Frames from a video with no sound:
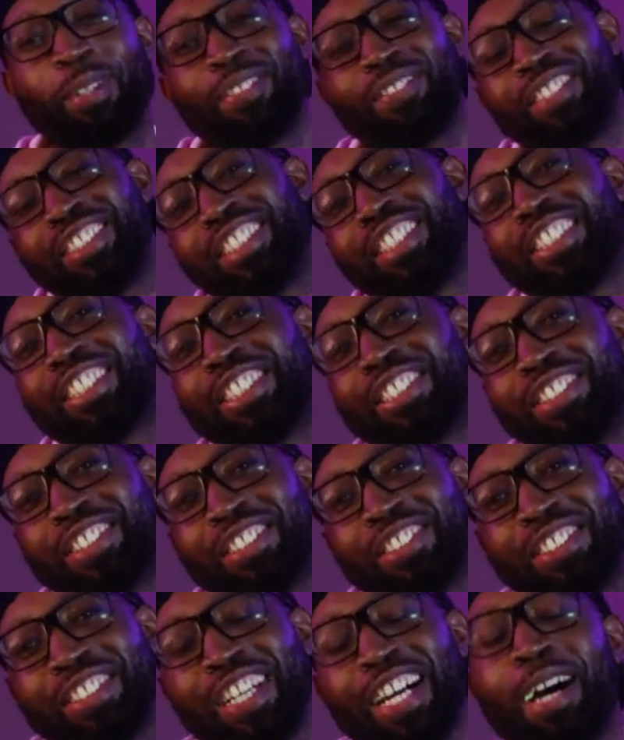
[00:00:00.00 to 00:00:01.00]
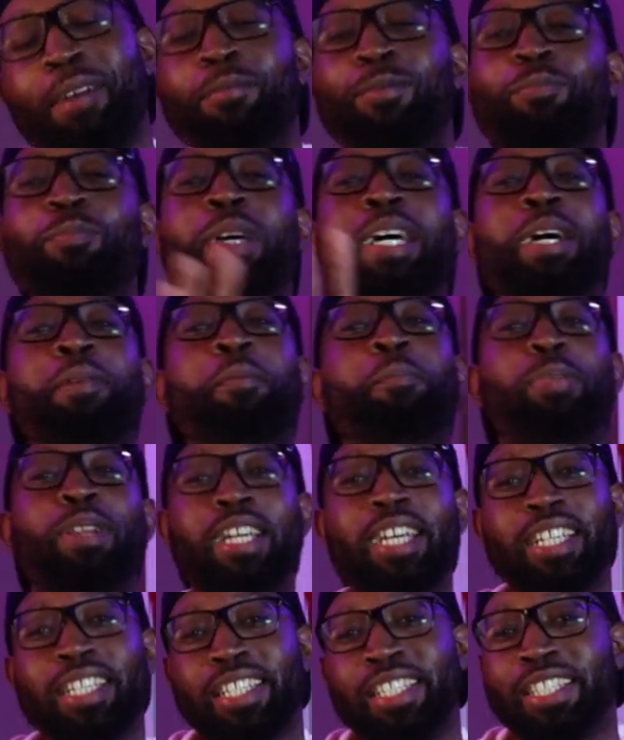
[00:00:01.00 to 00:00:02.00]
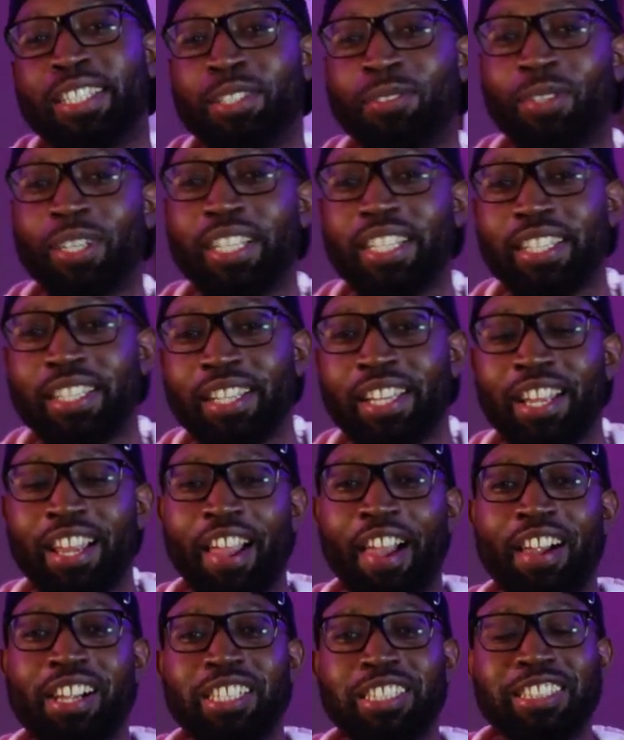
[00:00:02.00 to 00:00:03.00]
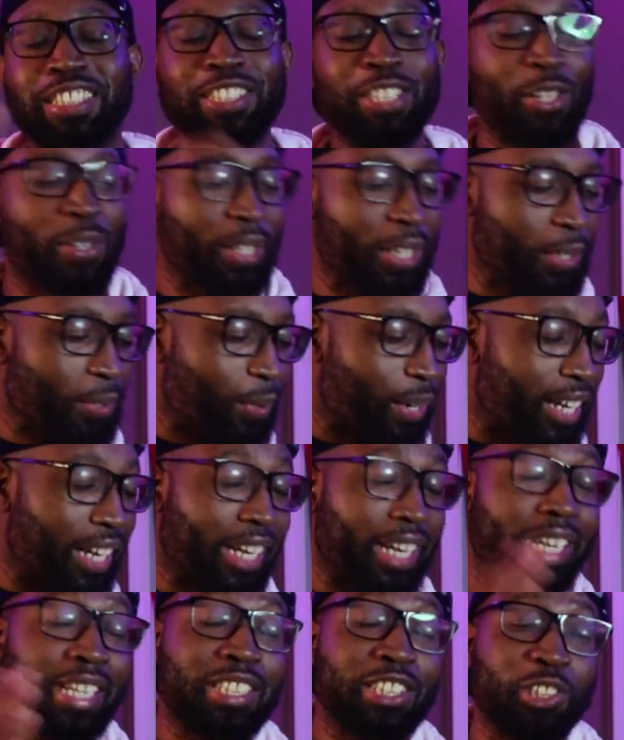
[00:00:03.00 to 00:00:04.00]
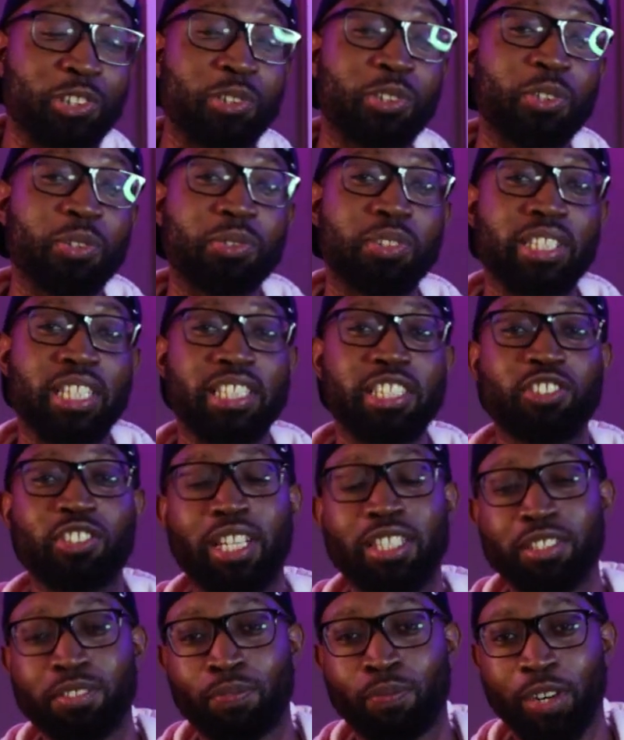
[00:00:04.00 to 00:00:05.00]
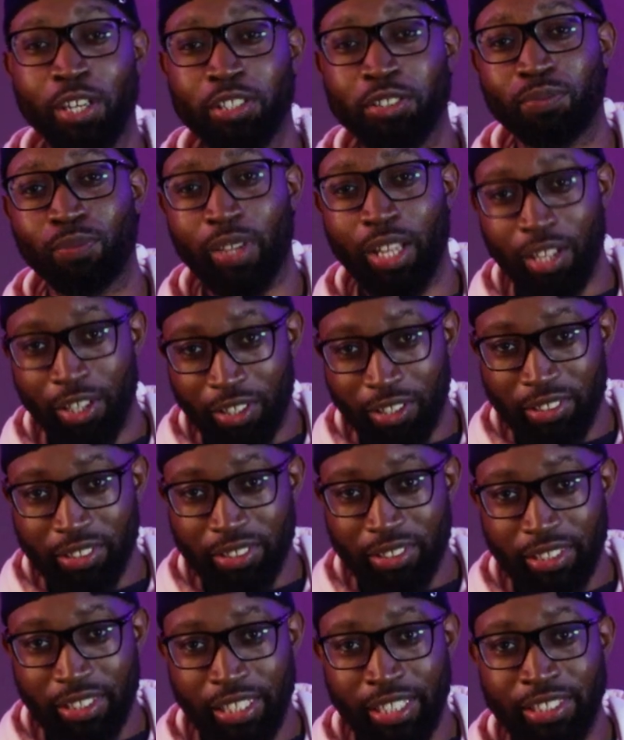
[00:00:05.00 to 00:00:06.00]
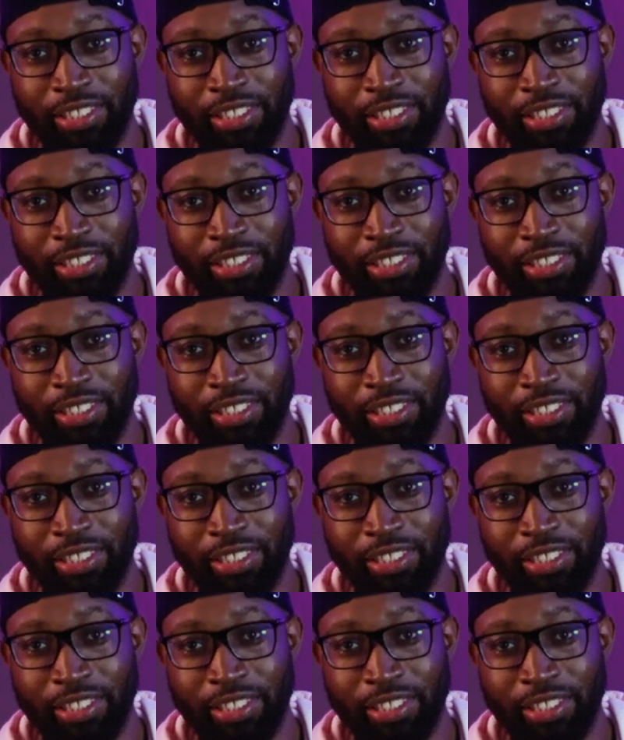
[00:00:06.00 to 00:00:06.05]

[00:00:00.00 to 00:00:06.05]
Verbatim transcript: But just show them. I'm plugging it anyway. Yeah, plug it in. So anyway, his YouTube channel. He dropped his first vlog.